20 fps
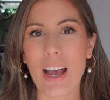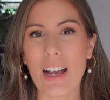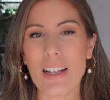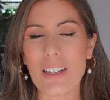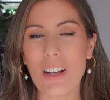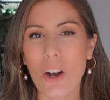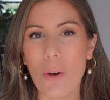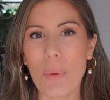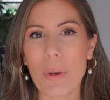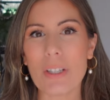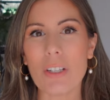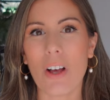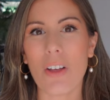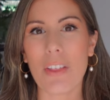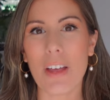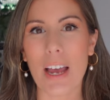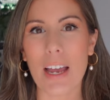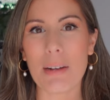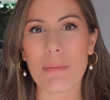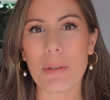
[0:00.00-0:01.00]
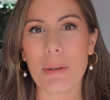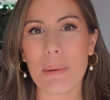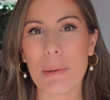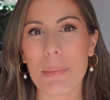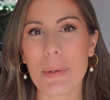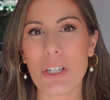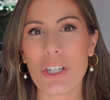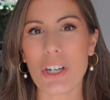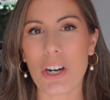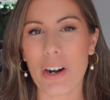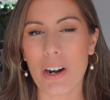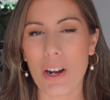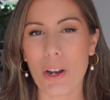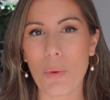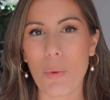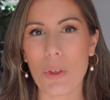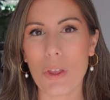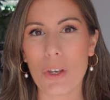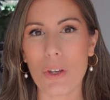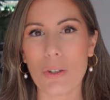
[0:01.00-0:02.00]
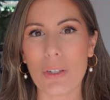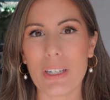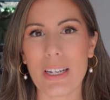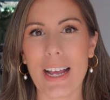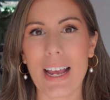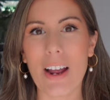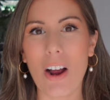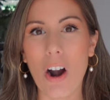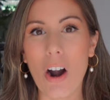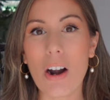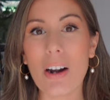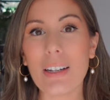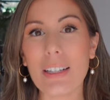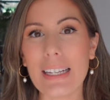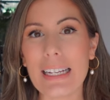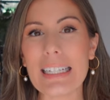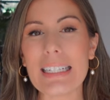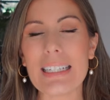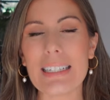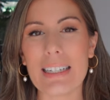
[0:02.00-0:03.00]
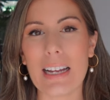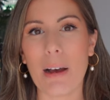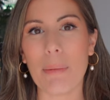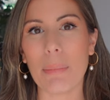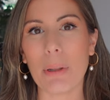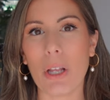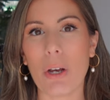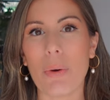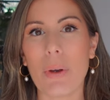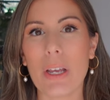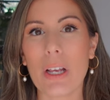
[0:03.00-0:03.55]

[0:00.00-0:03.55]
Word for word: as always, all the items I'm gonna be sharing with you today are linked down below,